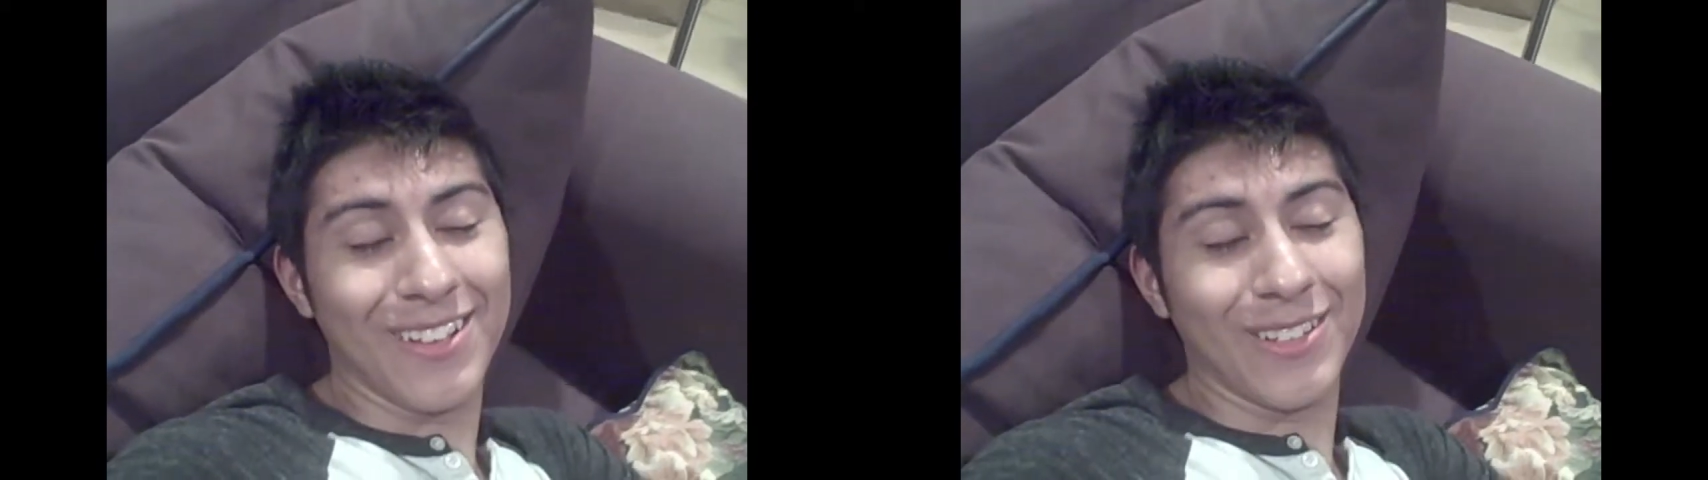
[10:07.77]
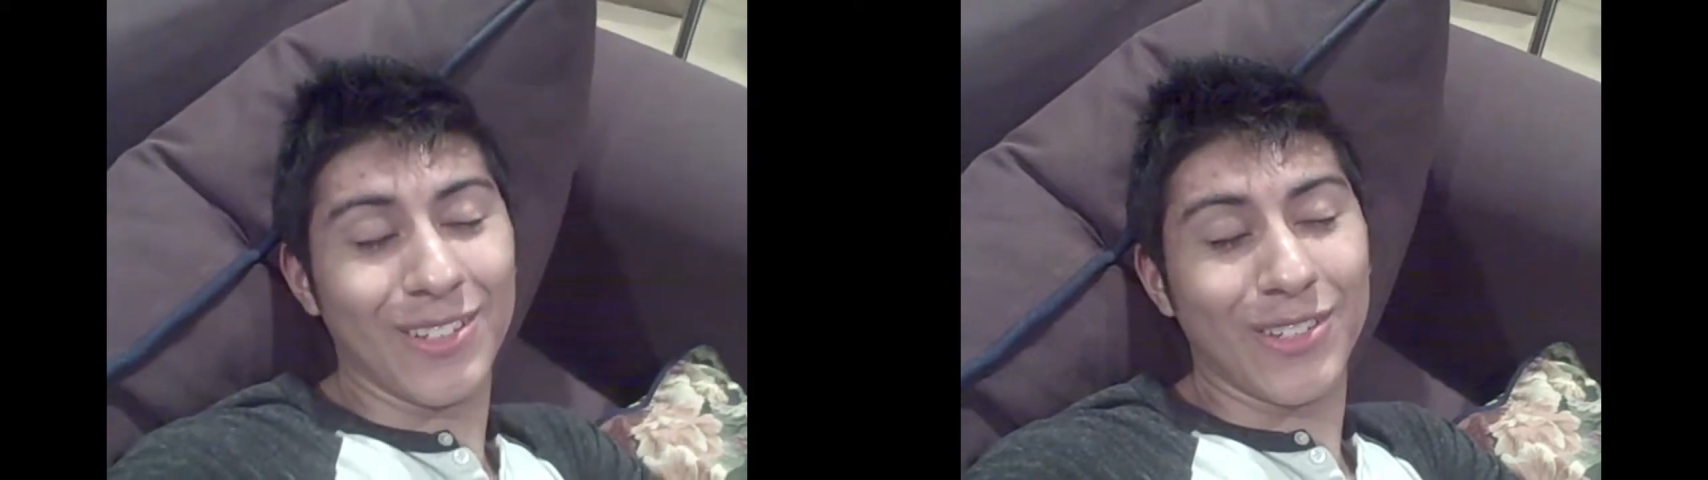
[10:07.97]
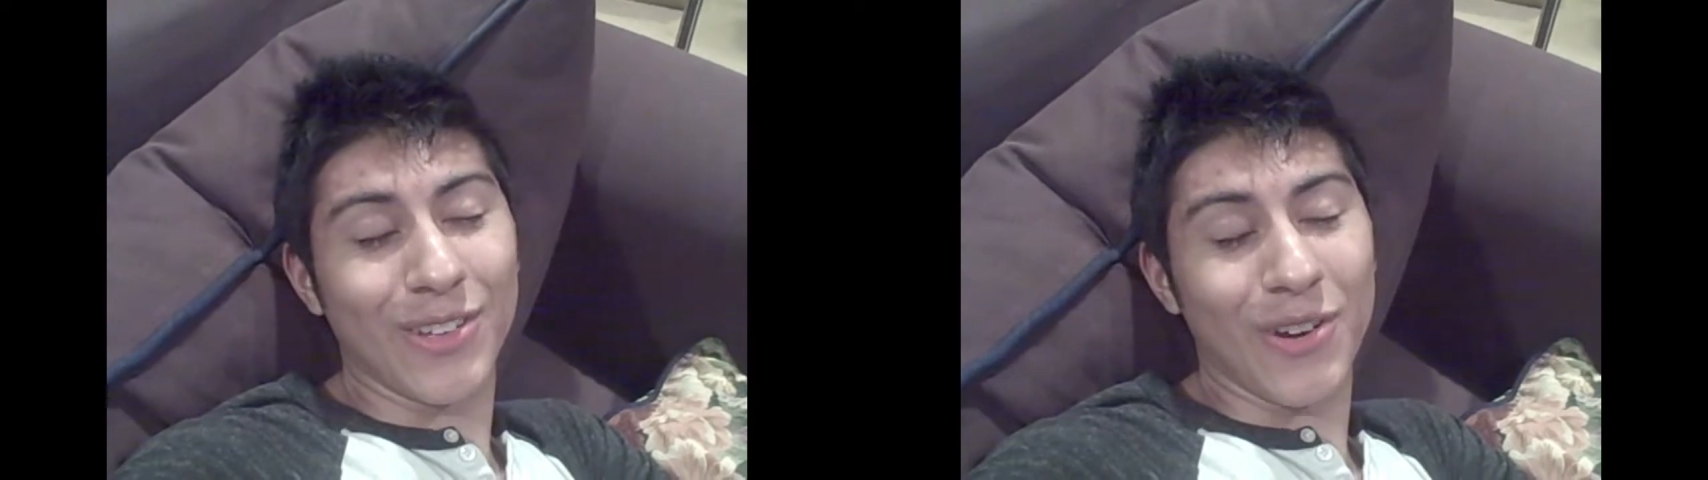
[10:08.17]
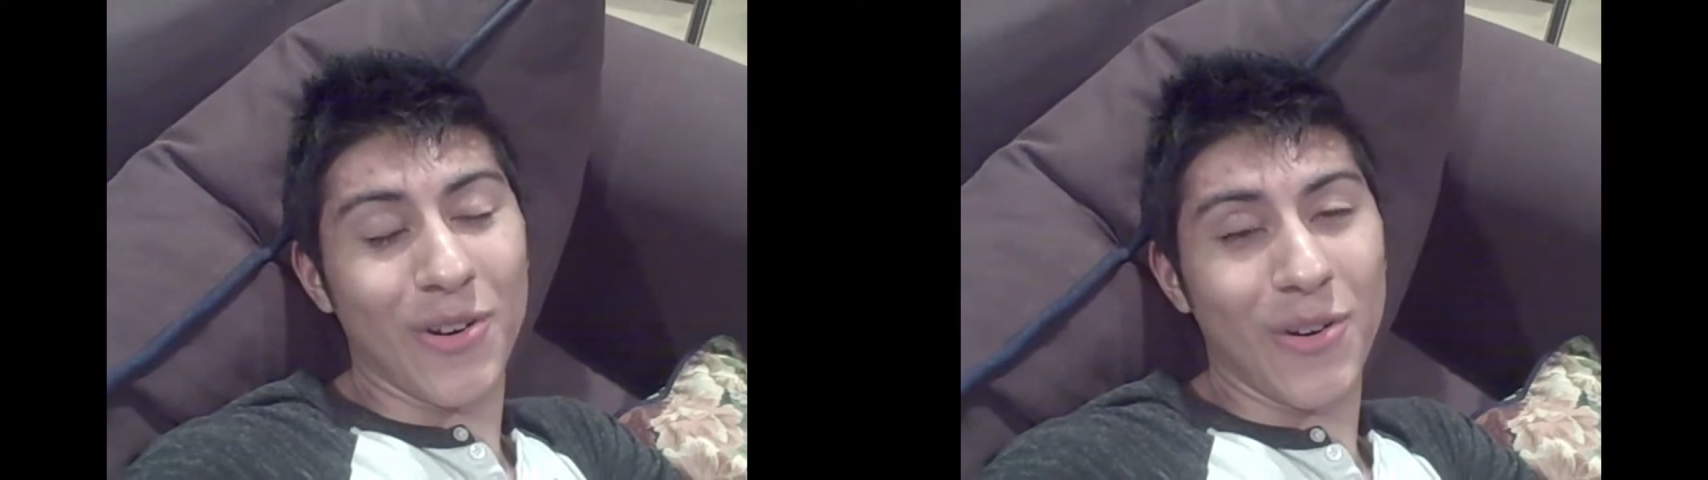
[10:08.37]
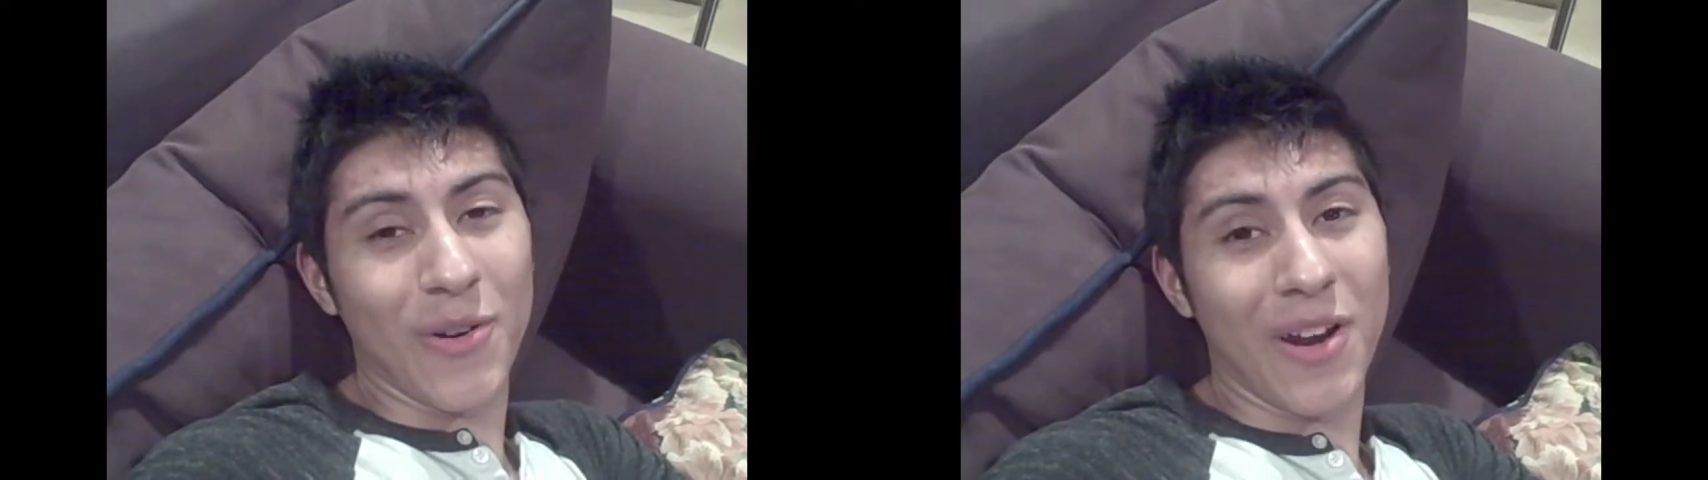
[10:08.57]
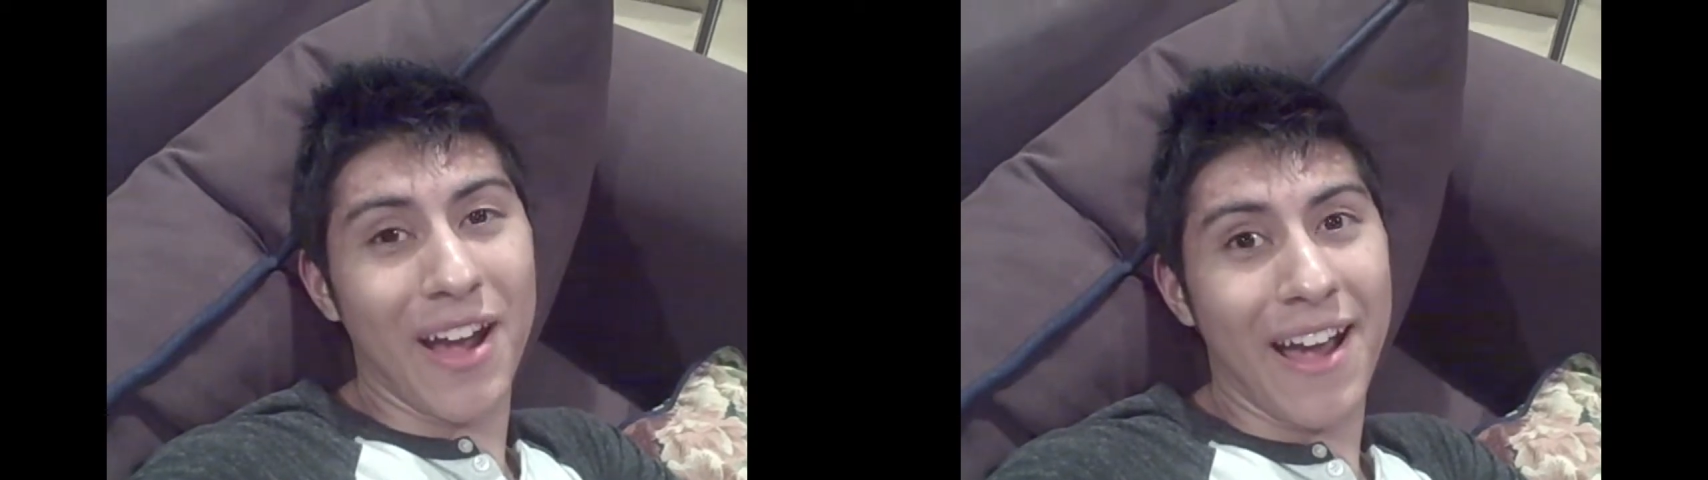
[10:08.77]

So,